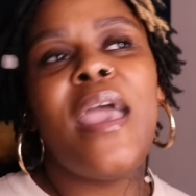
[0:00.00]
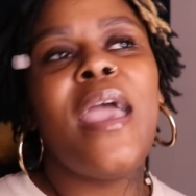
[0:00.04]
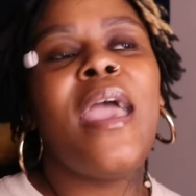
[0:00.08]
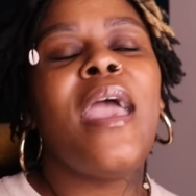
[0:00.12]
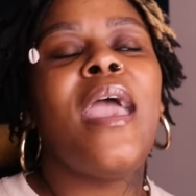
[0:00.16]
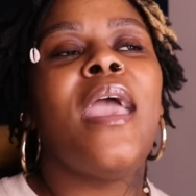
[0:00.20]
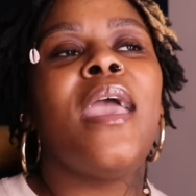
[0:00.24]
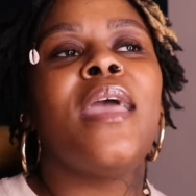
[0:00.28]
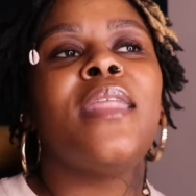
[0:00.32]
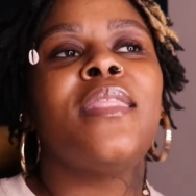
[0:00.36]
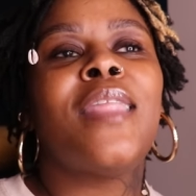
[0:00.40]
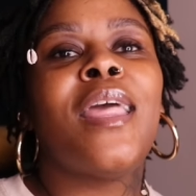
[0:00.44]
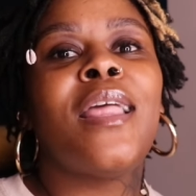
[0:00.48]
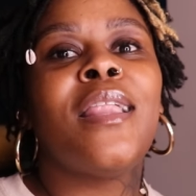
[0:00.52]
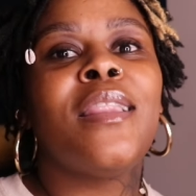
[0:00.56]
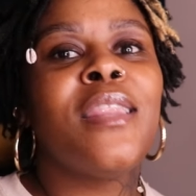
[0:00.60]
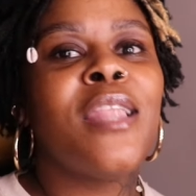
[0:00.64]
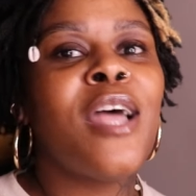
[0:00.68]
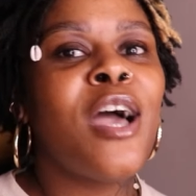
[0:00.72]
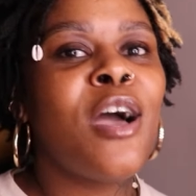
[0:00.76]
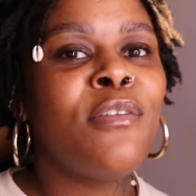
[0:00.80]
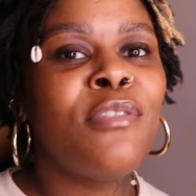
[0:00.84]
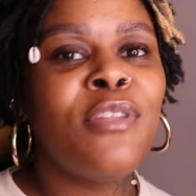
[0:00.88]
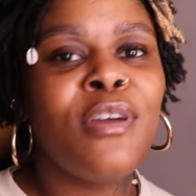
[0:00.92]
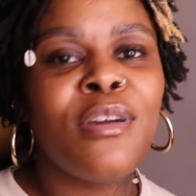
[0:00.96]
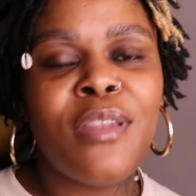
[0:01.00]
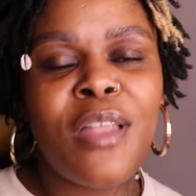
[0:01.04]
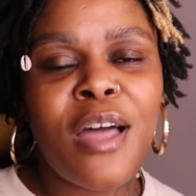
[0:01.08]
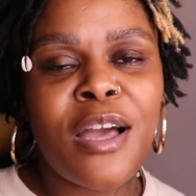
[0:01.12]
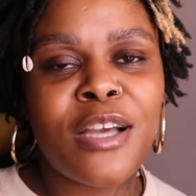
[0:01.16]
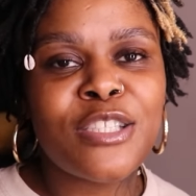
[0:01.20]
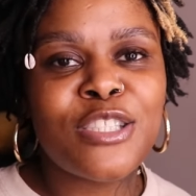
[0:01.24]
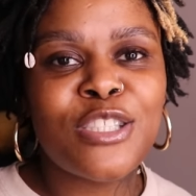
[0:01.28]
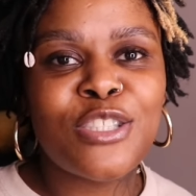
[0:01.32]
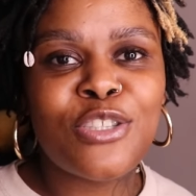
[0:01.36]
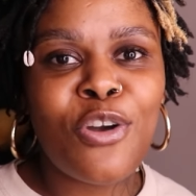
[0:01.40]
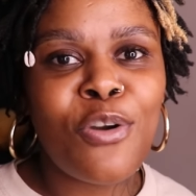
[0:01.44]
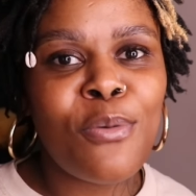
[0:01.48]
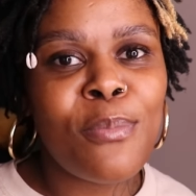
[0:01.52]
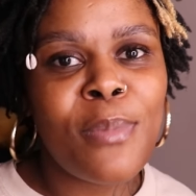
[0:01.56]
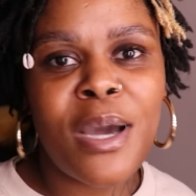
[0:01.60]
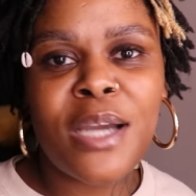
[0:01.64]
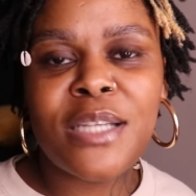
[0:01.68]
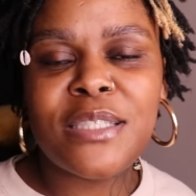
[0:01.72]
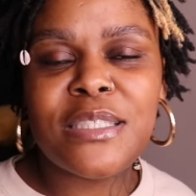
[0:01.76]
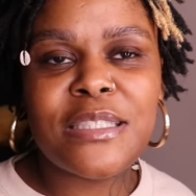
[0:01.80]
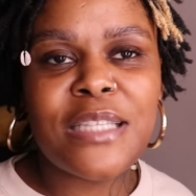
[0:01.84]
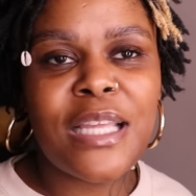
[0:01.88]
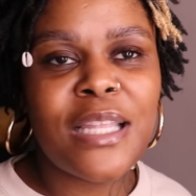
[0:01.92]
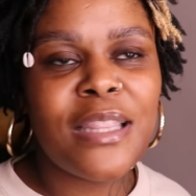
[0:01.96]
and they love their locks so
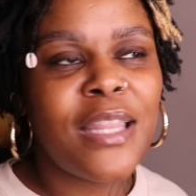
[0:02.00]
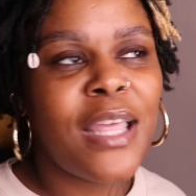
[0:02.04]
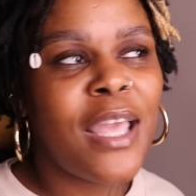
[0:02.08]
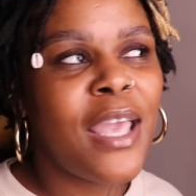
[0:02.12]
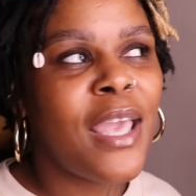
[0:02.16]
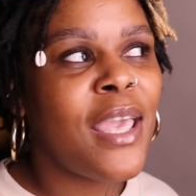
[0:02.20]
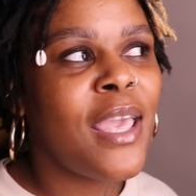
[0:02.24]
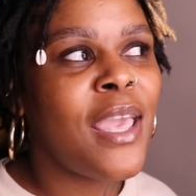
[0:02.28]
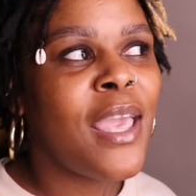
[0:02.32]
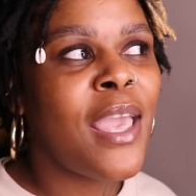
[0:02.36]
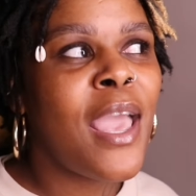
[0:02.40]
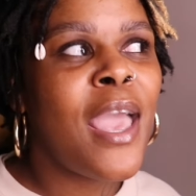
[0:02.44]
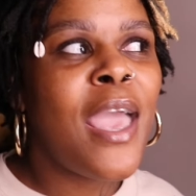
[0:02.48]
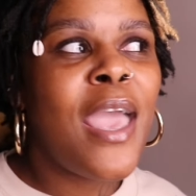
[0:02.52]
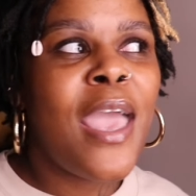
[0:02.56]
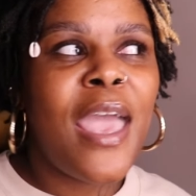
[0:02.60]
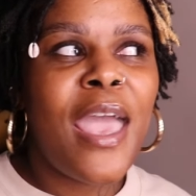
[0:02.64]
much that they